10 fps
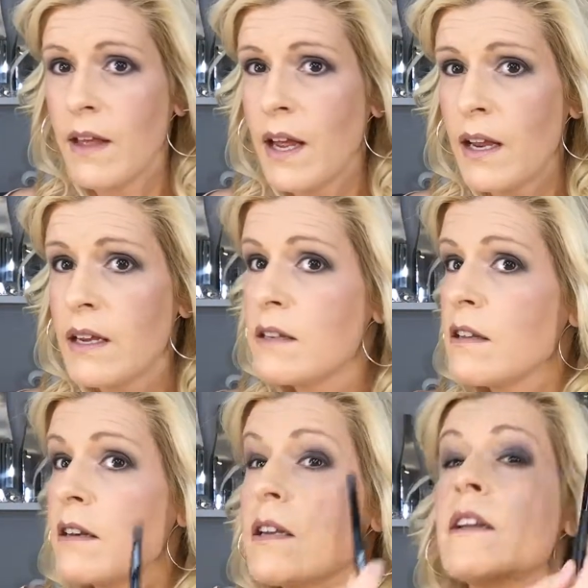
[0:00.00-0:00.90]
That is
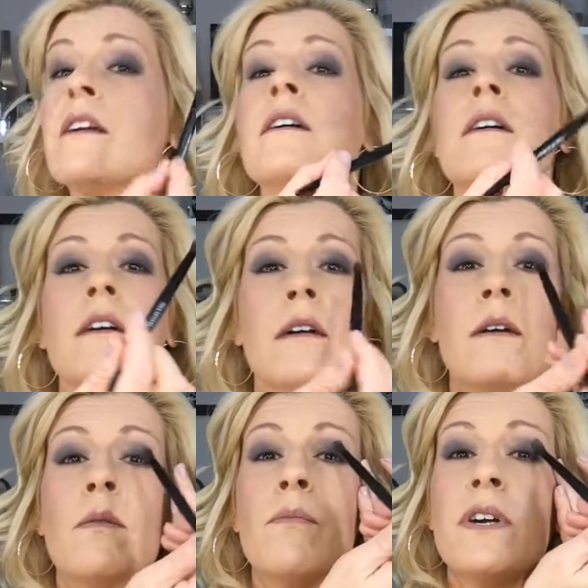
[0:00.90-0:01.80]
looking
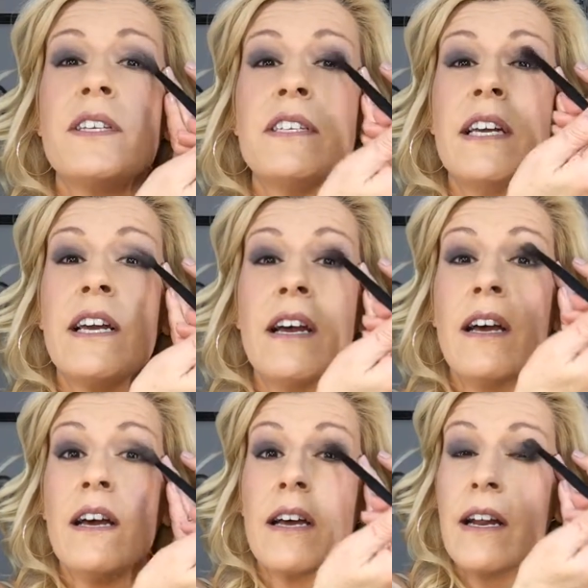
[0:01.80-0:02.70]
pretty
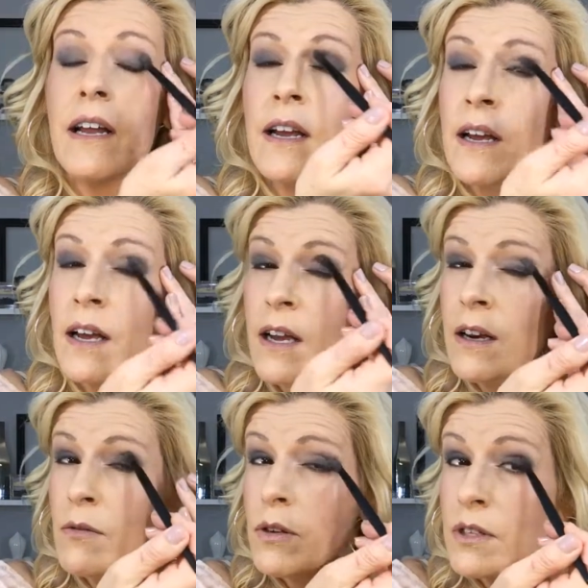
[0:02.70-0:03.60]
good.
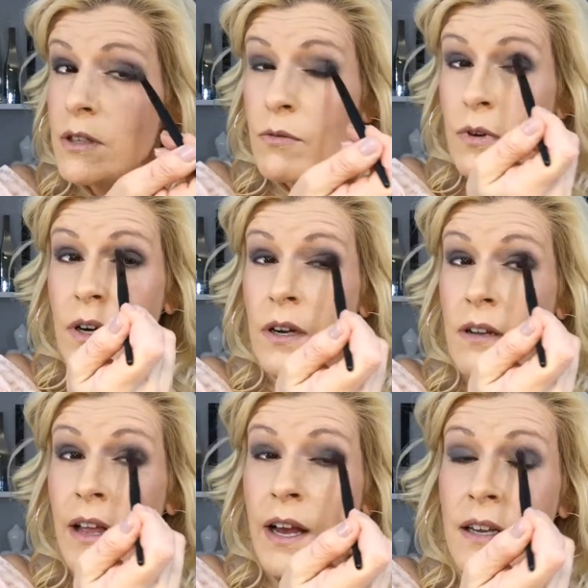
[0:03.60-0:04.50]
And we'll do
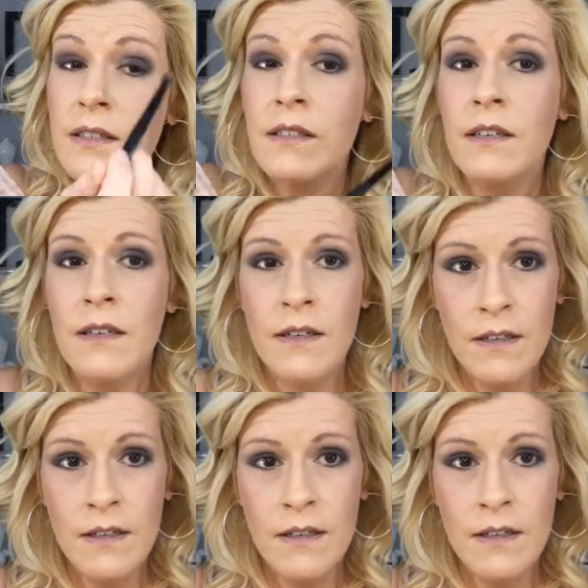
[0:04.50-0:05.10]
one last.